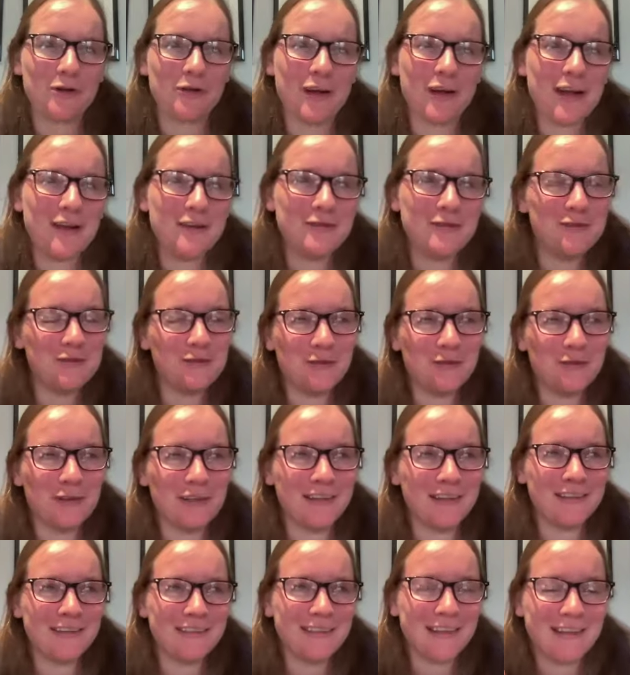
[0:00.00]
around
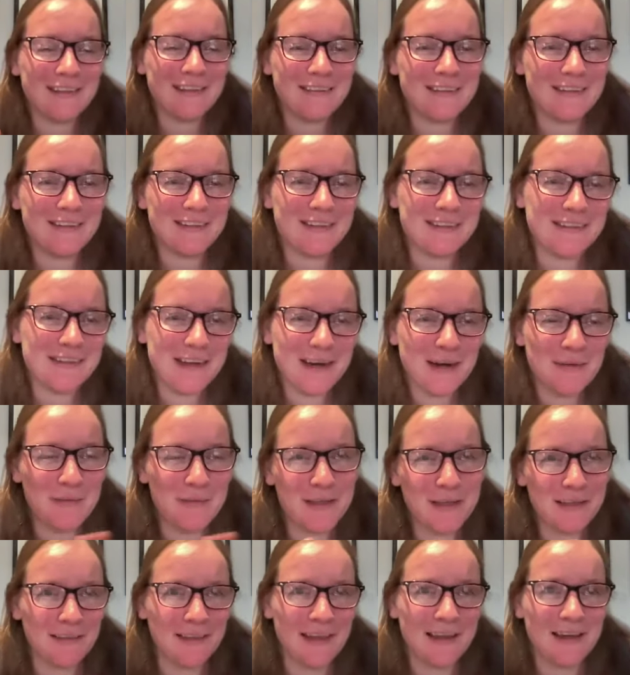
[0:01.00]
doing things here and there,
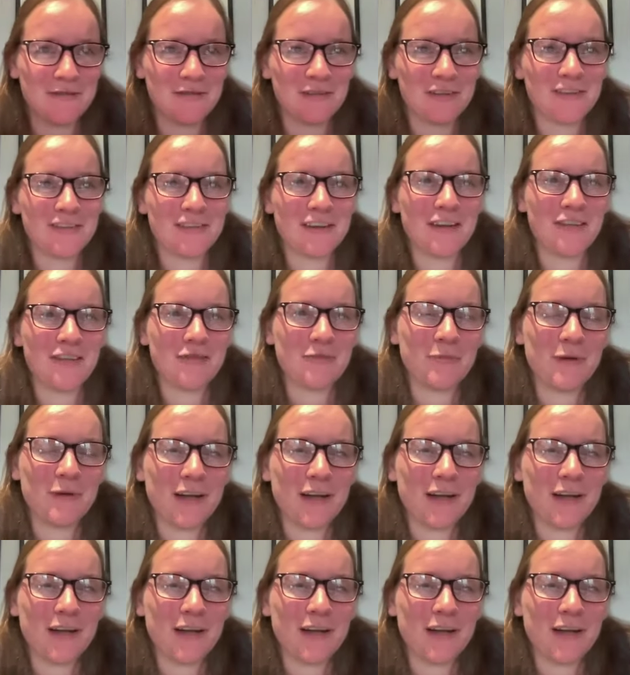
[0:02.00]
being late for stuff.